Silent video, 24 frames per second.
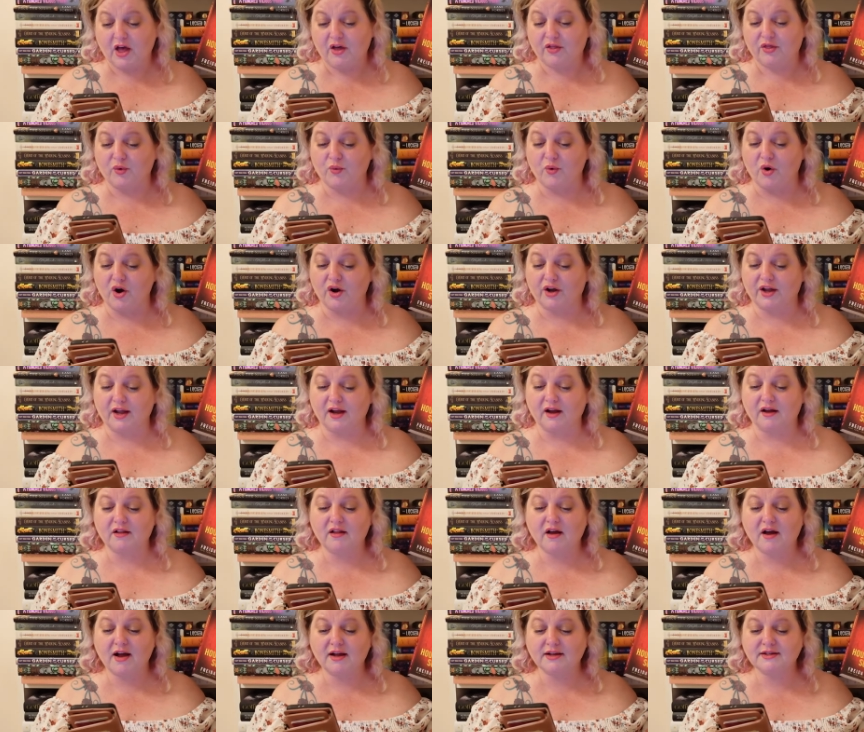The walk-in
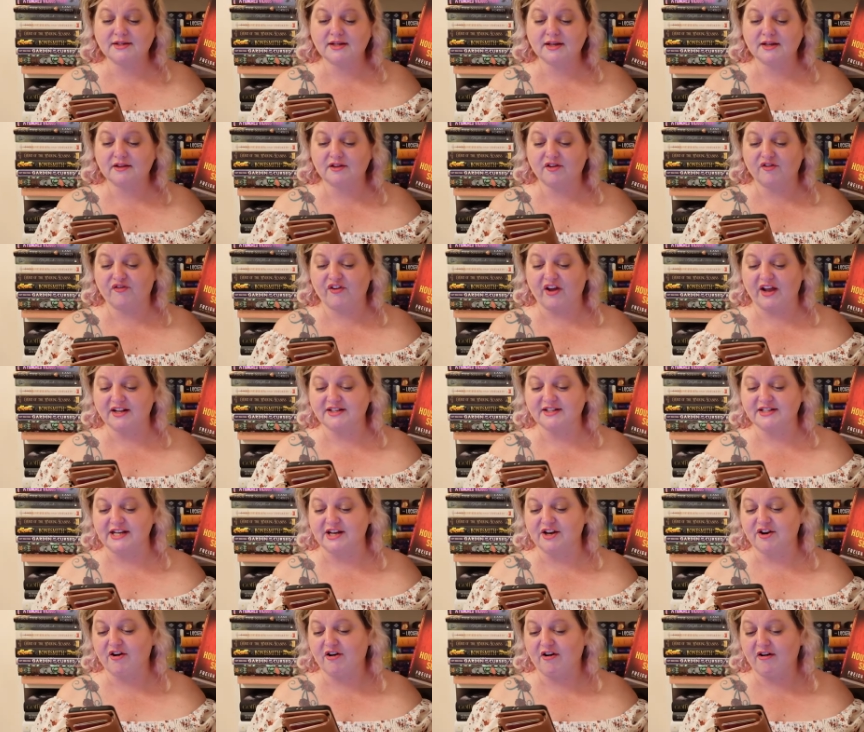closet, the
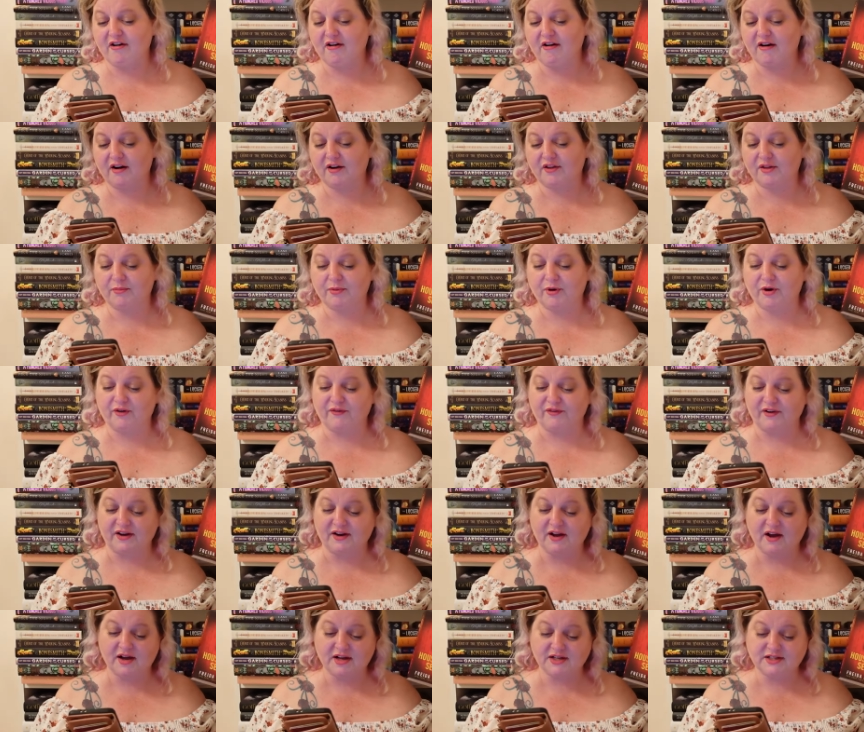fancy car, the
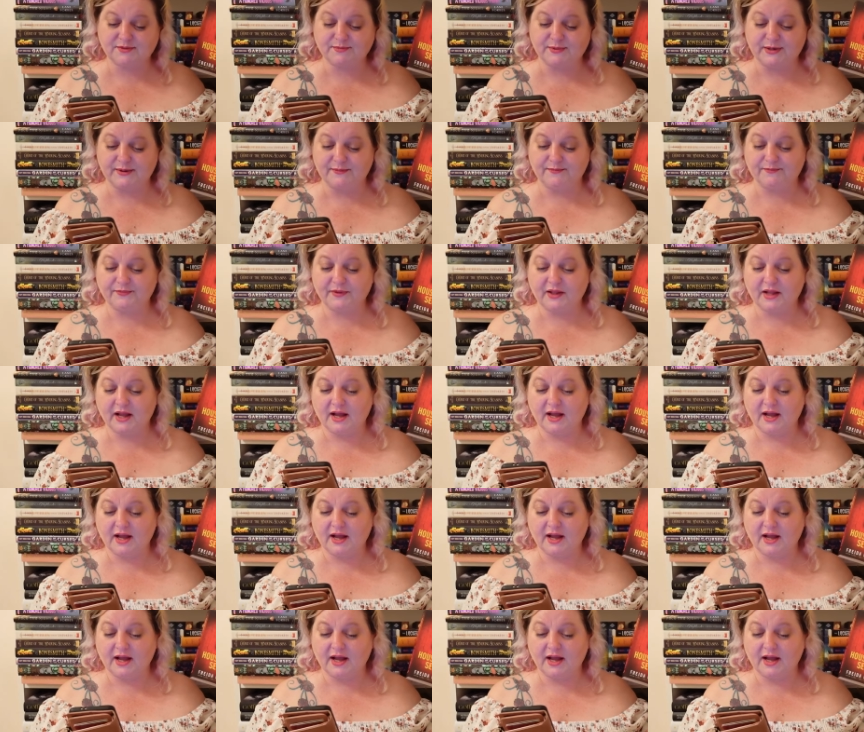perfect husband.